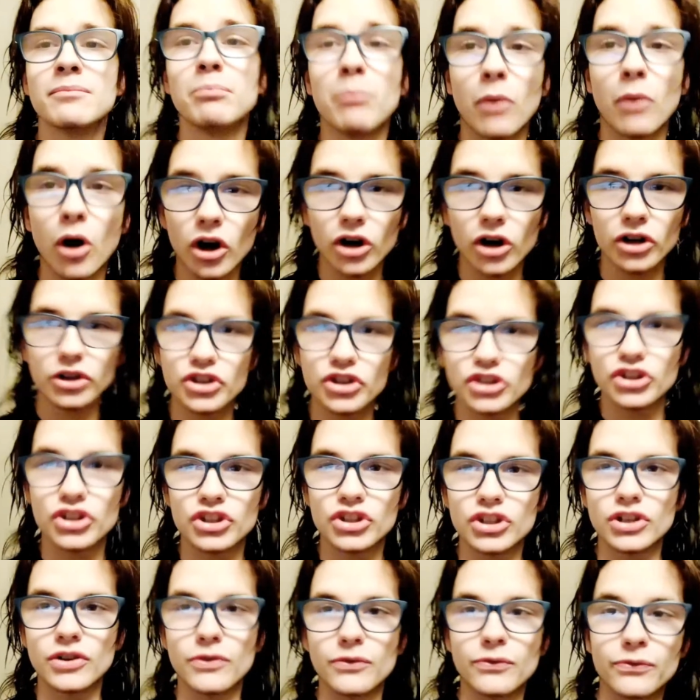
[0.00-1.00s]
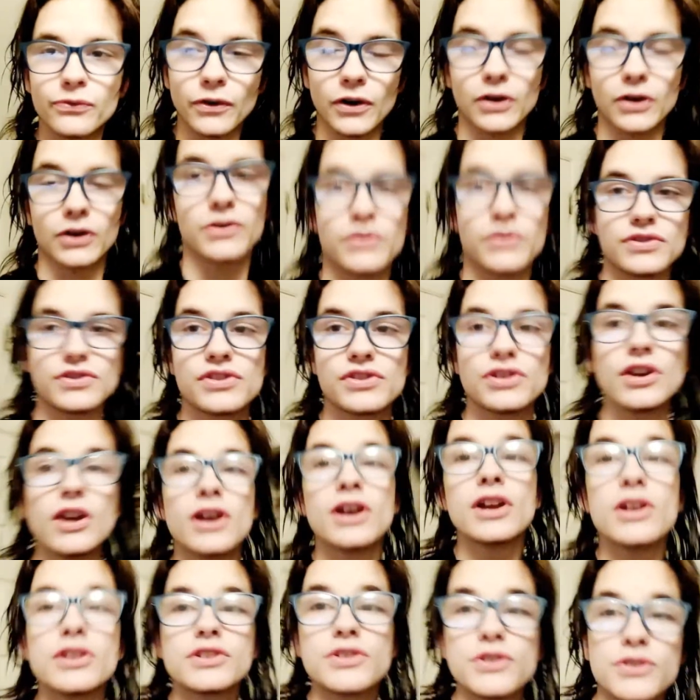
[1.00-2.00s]
March
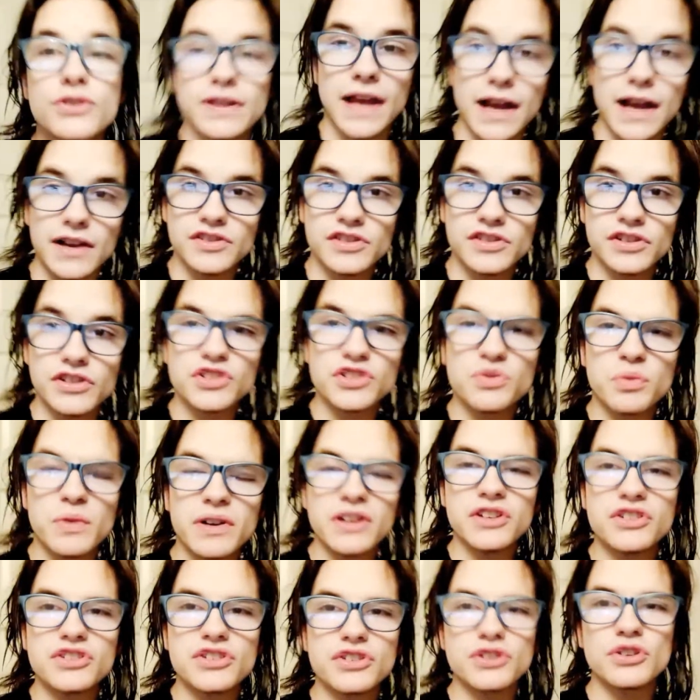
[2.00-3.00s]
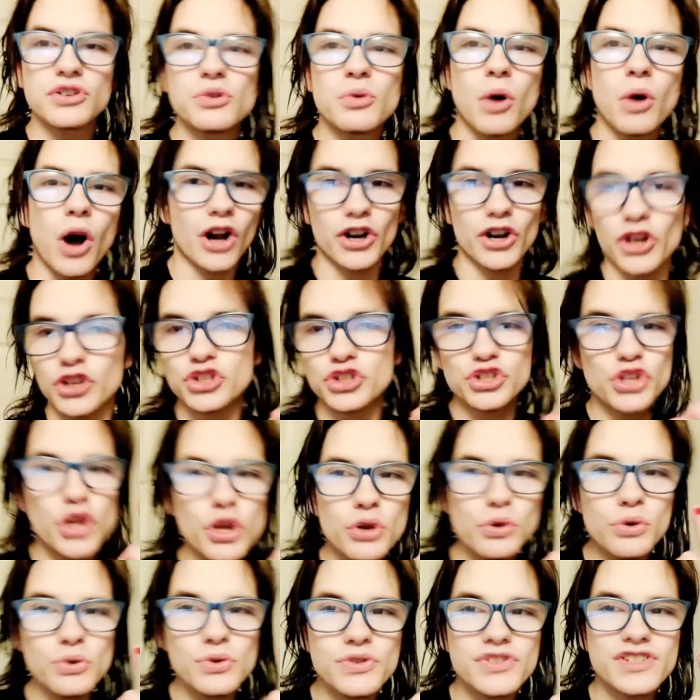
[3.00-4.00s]
1st, 2022 on a
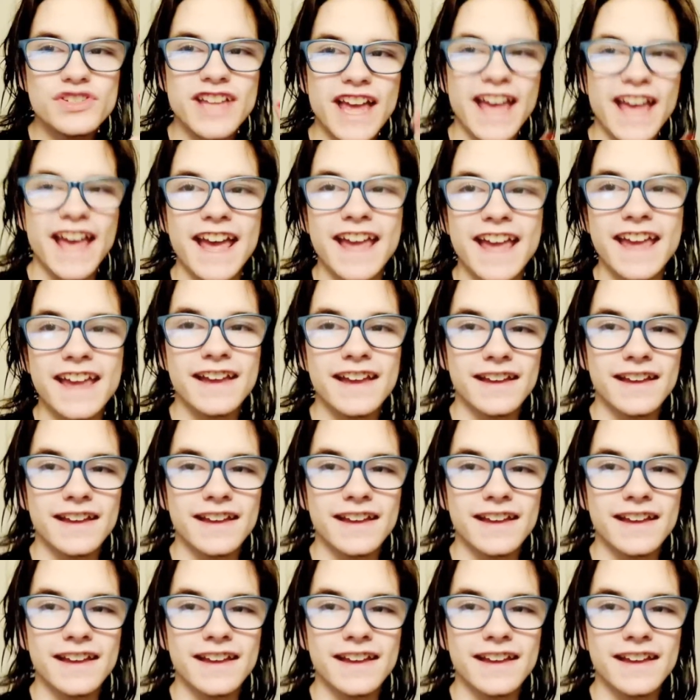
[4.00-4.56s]
Tuesday.